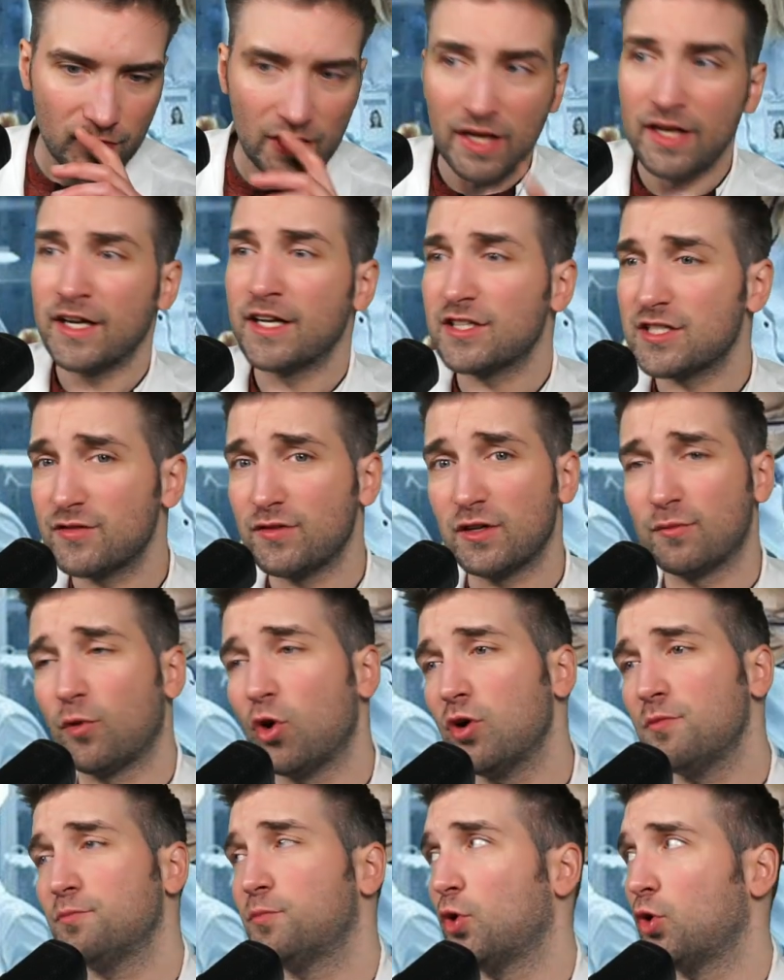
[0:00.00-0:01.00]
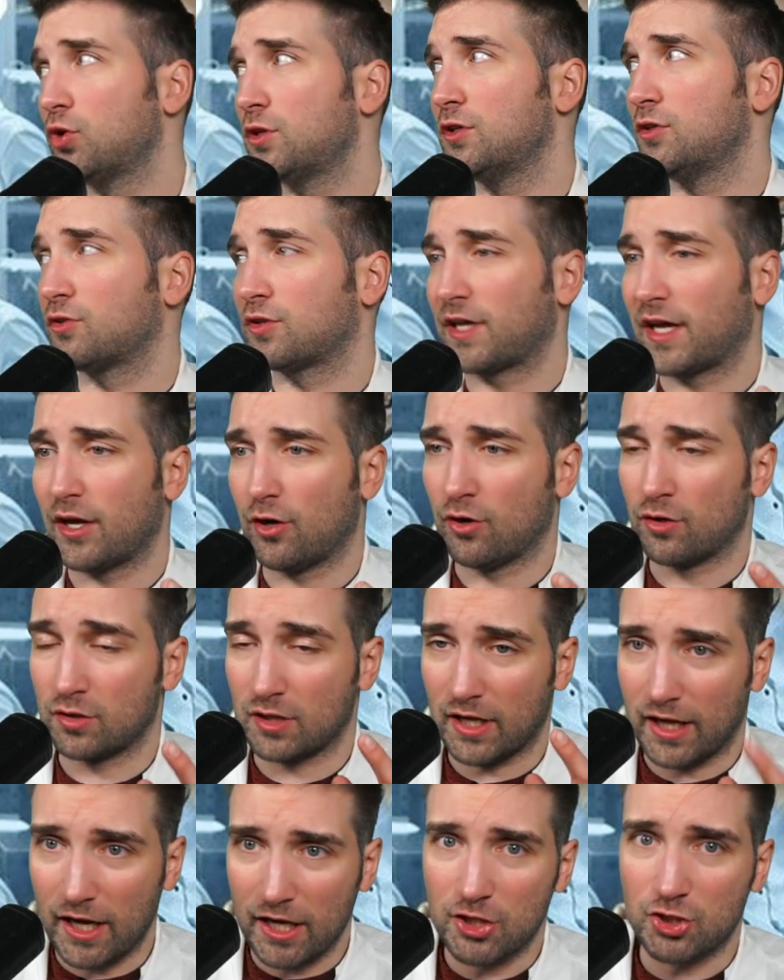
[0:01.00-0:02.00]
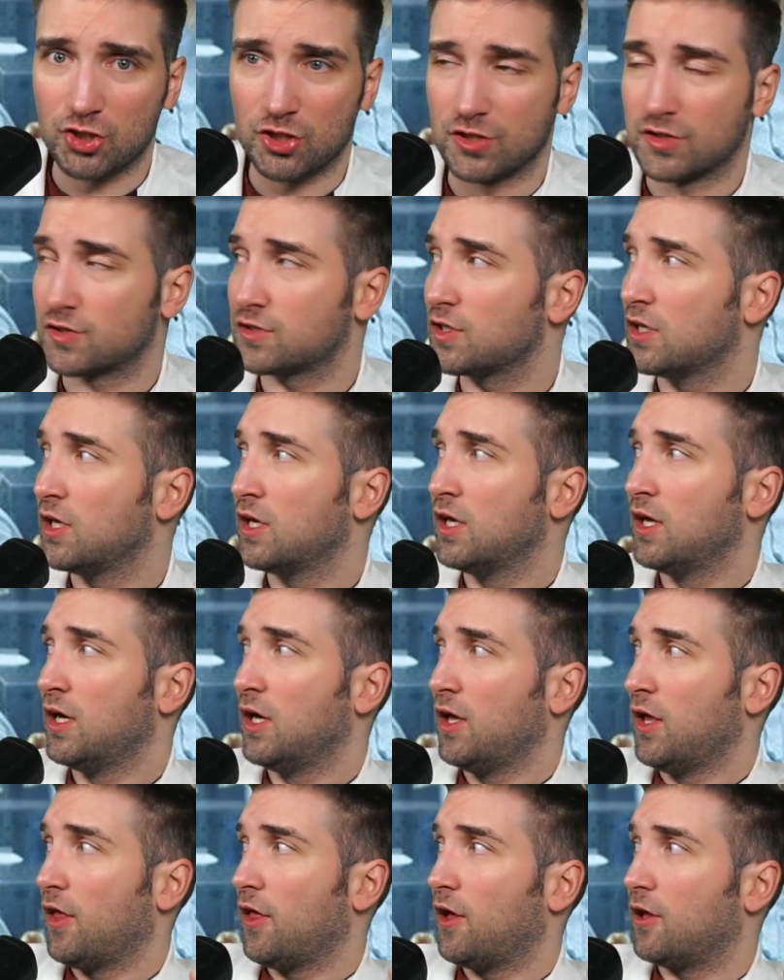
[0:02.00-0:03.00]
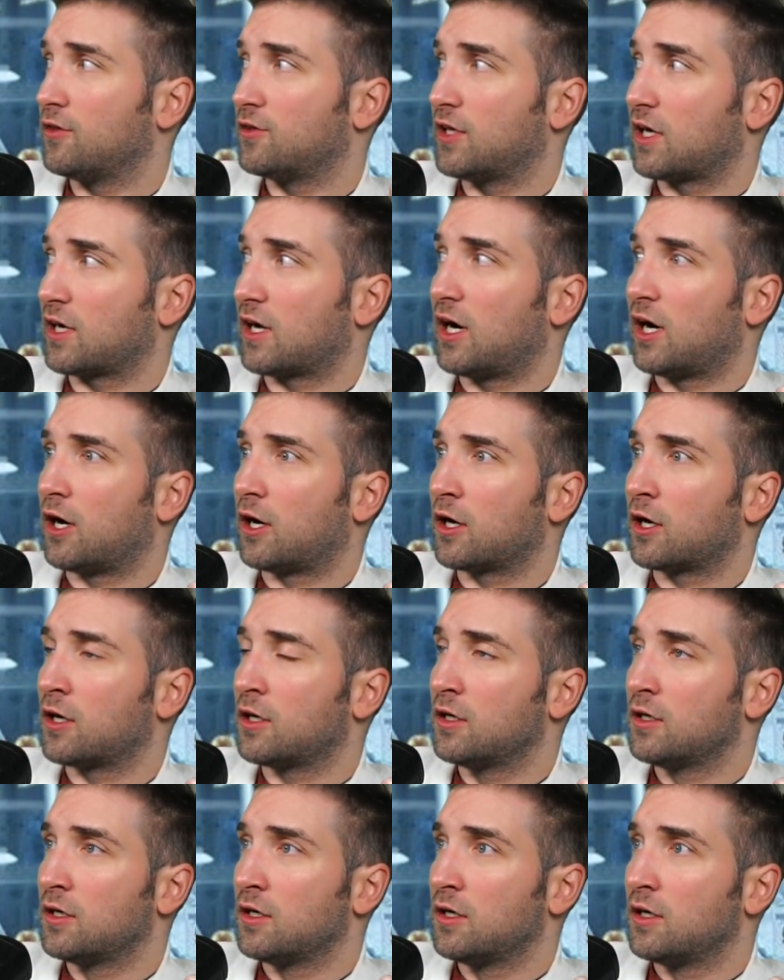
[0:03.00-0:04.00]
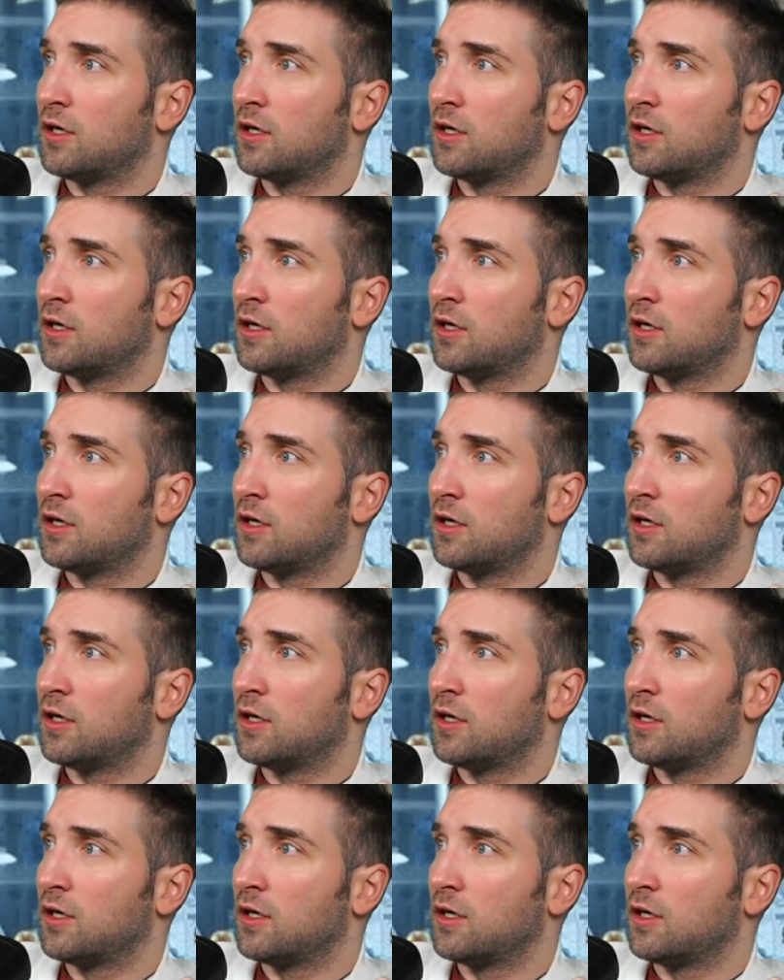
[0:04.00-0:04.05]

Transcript: And it's even more important on agents that are,